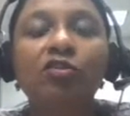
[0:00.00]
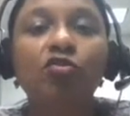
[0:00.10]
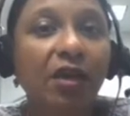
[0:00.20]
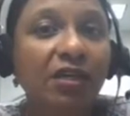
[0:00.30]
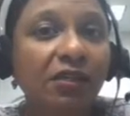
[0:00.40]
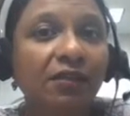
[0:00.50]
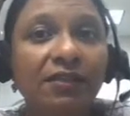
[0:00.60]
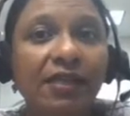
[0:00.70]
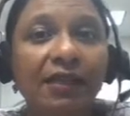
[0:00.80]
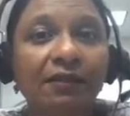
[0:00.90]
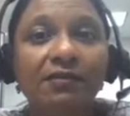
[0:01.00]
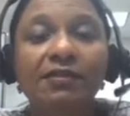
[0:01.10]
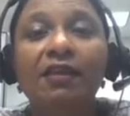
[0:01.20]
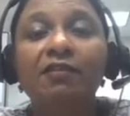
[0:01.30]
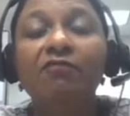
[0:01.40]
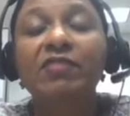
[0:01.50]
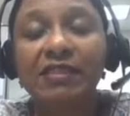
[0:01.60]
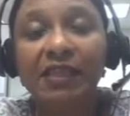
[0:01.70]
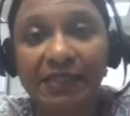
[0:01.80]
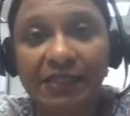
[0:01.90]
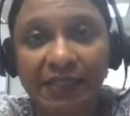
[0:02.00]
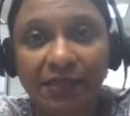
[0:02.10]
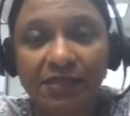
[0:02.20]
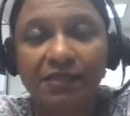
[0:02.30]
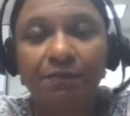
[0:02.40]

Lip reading: instructional designers and facilitators.